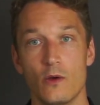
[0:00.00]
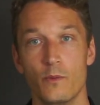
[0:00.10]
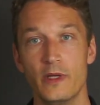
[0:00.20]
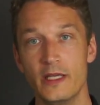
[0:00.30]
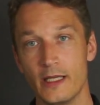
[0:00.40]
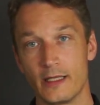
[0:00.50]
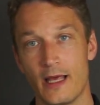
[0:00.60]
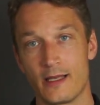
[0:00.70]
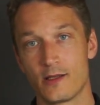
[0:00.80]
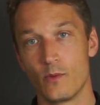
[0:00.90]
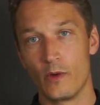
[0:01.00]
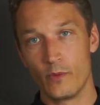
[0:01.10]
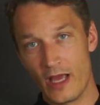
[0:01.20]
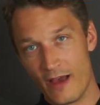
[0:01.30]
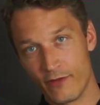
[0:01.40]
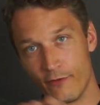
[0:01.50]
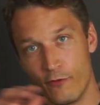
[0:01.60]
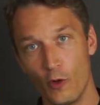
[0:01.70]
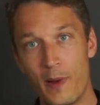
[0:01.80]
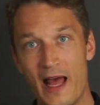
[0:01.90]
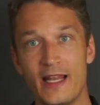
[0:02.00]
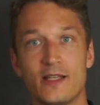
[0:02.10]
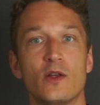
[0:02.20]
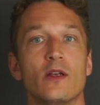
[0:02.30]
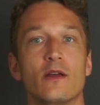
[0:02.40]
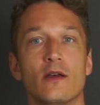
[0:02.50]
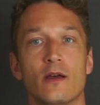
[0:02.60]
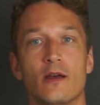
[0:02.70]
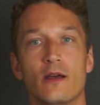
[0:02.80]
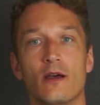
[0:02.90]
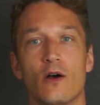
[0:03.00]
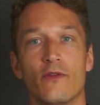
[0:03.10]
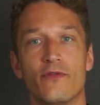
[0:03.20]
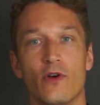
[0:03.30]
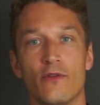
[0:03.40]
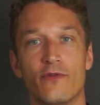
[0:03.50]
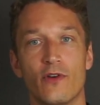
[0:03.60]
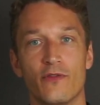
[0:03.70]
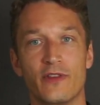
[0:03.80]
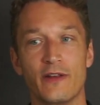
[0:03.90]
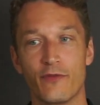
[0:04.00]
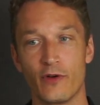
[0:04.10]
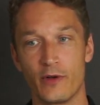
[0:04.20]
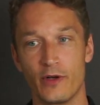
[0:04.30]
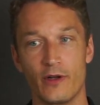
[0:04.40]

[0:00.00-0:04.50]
Meaning that when we have the full palette of different